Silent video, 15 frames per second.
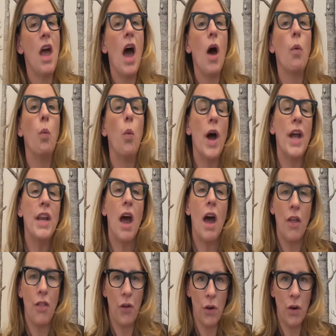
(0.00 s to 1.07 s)
One
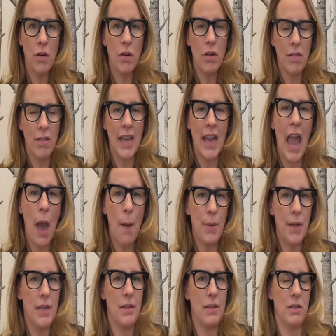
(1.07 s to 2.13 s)
other thing
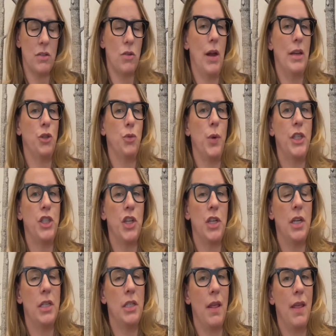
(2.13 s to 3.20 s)
happened in this graduation
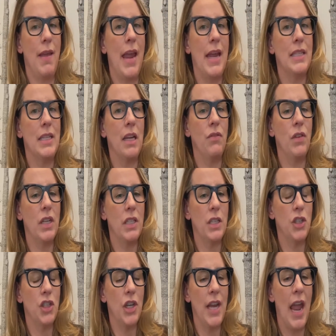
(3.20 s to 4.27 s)
into 18
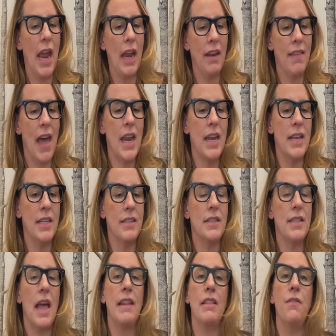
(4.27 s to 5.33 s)
vintage, and that is
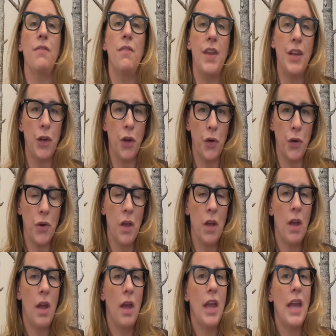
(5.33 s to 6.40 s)
that the vineyard
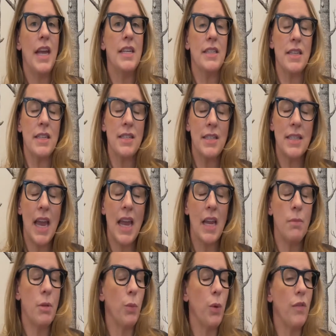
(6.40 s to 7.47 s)
is the
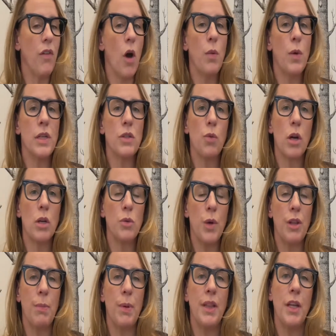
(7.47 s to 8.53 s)
same that we've always worked
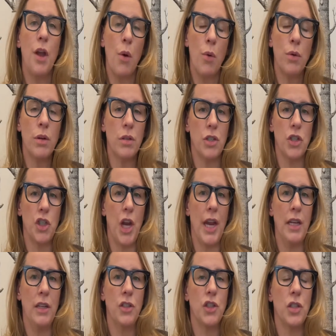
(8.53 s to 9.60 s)
with, but the owners
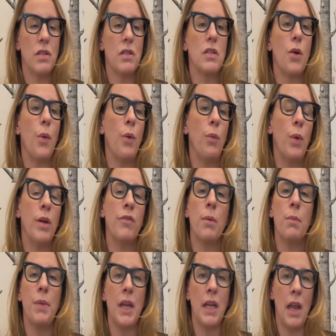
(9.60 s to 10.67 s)
changed. So it went
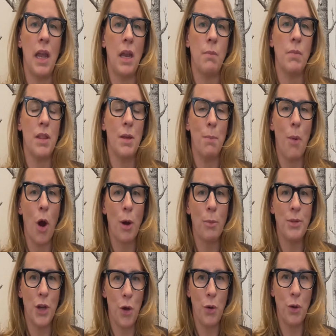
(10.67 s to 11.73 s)
from being named the
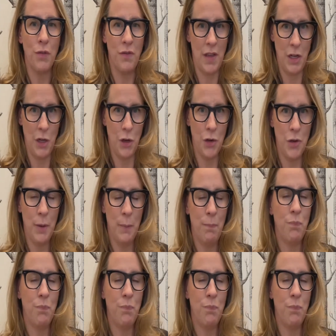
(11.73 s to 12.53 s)
Barbed Oak Vineyard